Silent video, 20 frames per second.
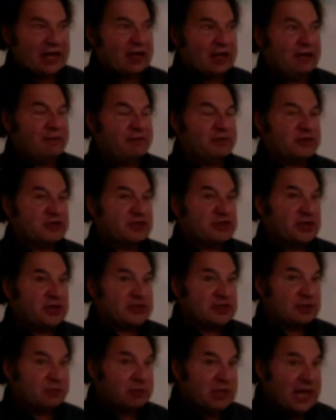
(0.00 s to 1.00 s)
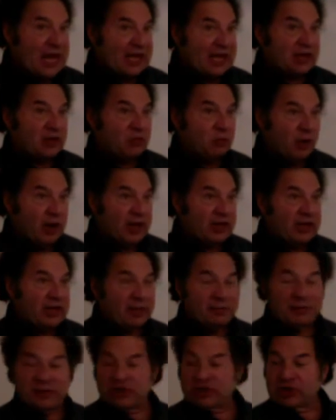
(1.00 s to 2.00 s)
if it's just a black and white
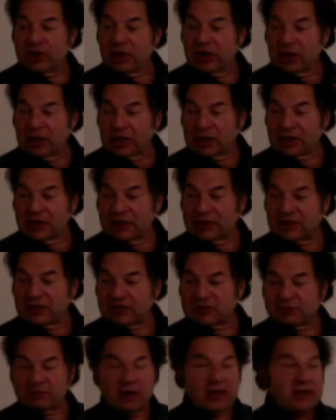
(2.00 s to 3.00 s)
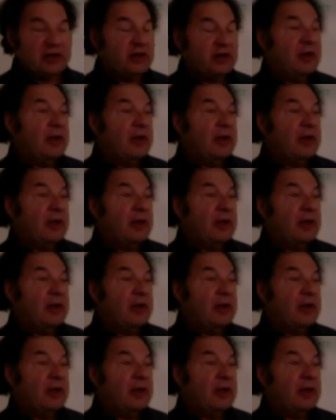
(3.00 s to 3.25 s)
image, click this button.